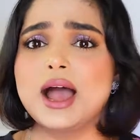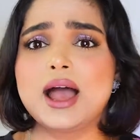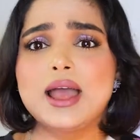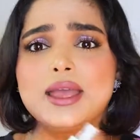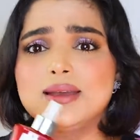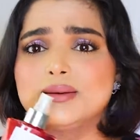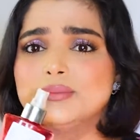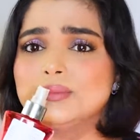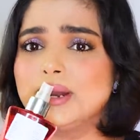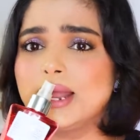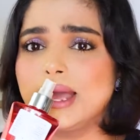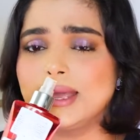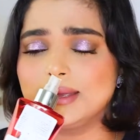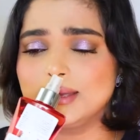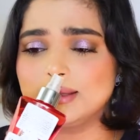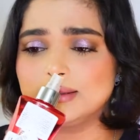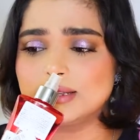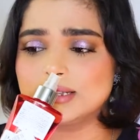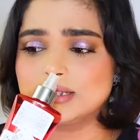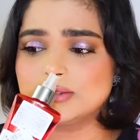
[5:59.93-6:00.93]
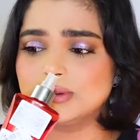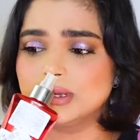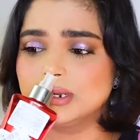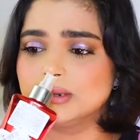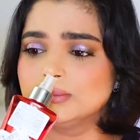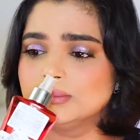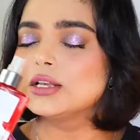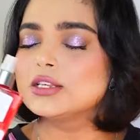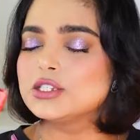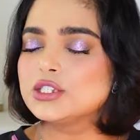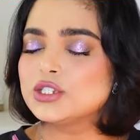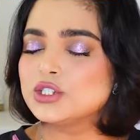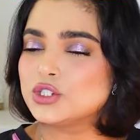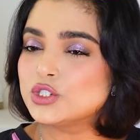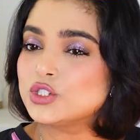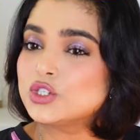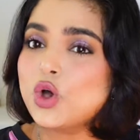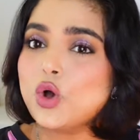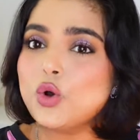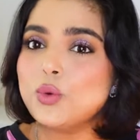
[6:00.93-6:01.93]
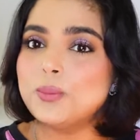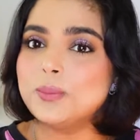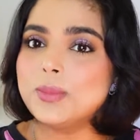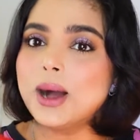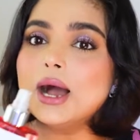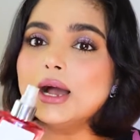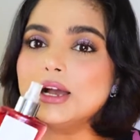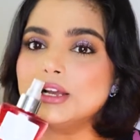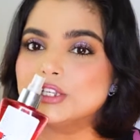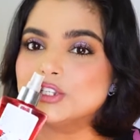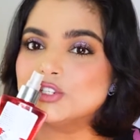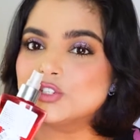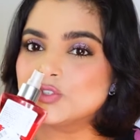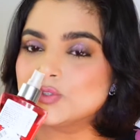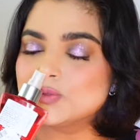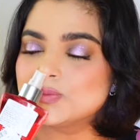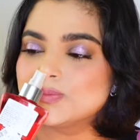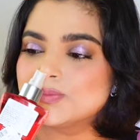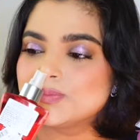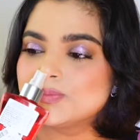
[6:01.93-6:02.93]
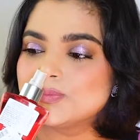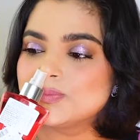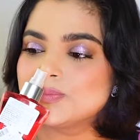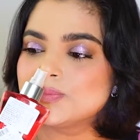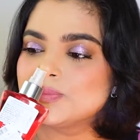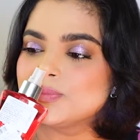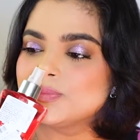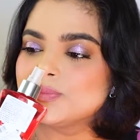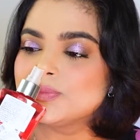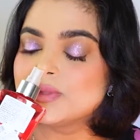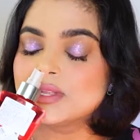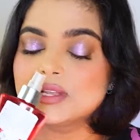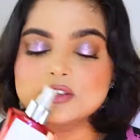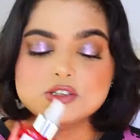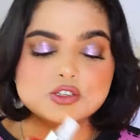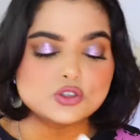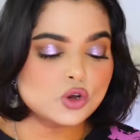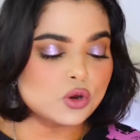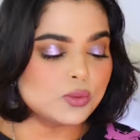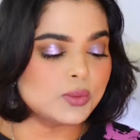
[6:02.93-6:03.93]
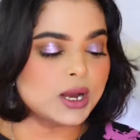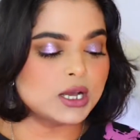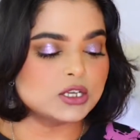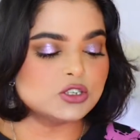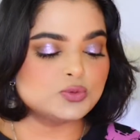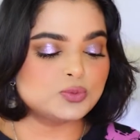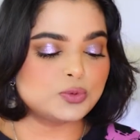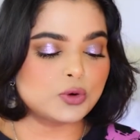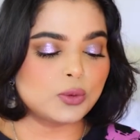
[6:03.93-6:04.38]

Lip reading: I am liking this one so much. So much.